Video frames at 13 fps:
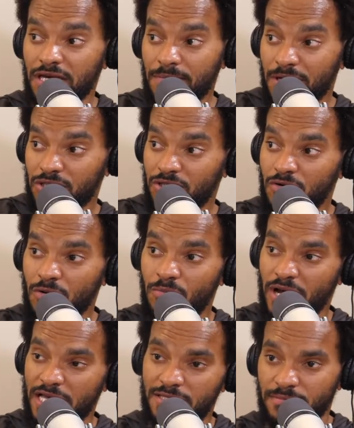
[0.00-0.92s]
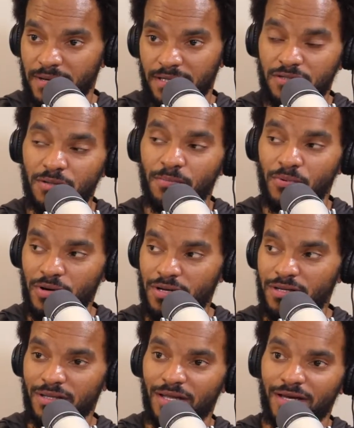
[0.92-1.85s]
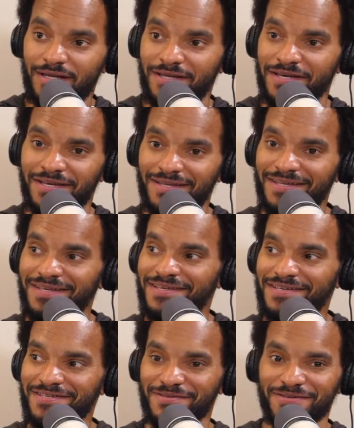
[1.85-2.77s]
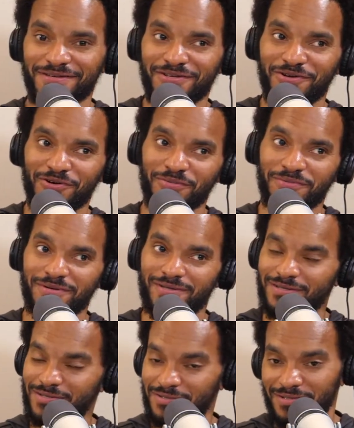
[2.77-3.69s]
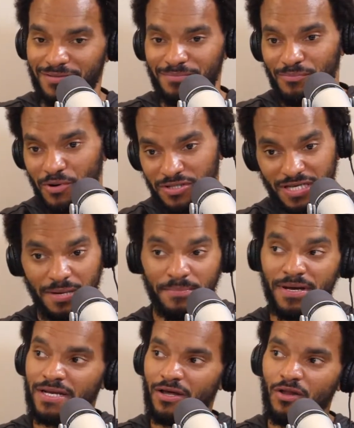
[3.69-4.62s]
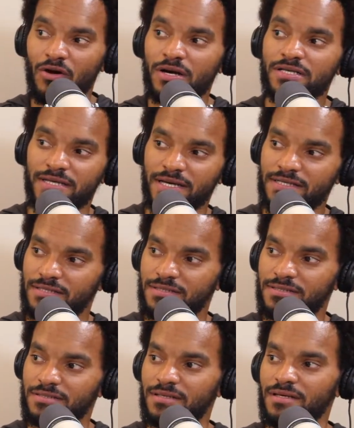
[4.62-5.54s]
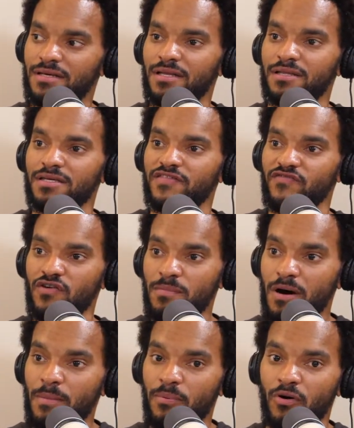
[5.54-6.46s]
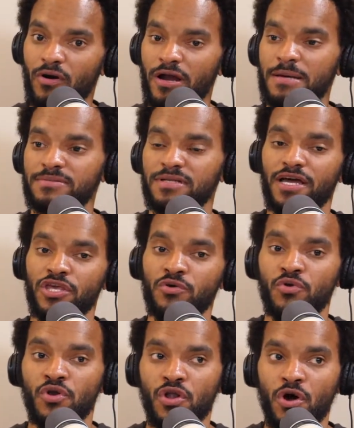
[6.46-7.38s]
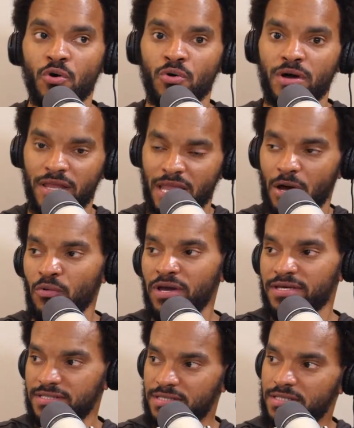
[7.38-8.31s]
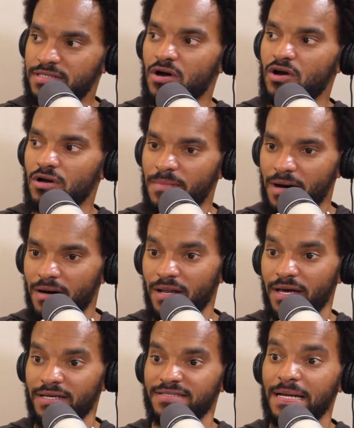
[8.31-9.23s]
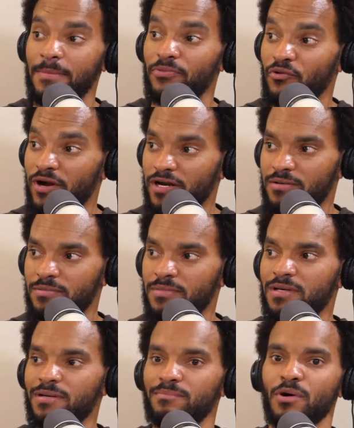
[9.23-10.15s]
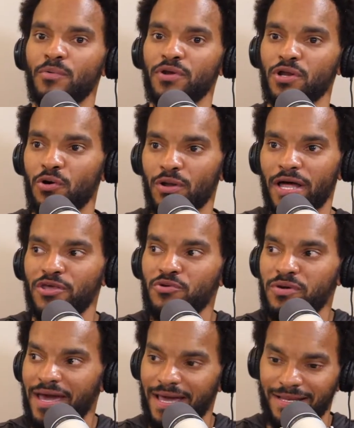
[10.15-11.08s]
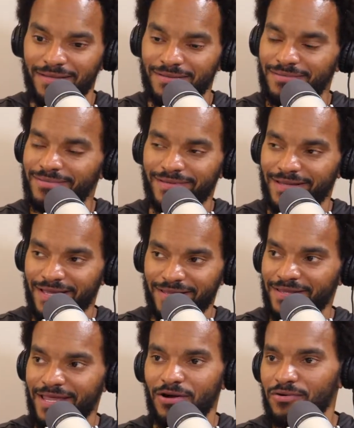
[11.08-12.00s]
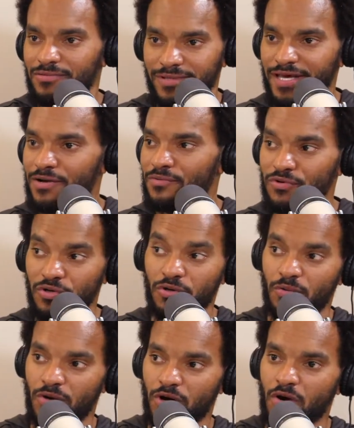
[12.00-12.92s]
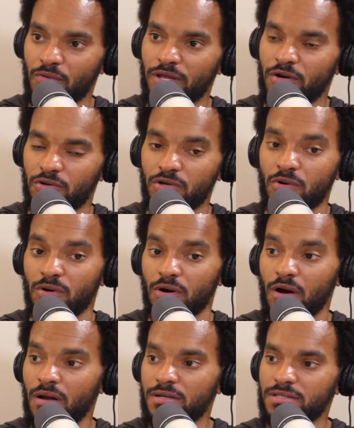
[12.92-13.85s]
Montreal brings him back to the point. Like he's, multi-million-dollar organizations, these football programs, like we can sit here and talk about like stop threatening them, but we know like you can't. They're gonna do it. They're gonna do it regardless.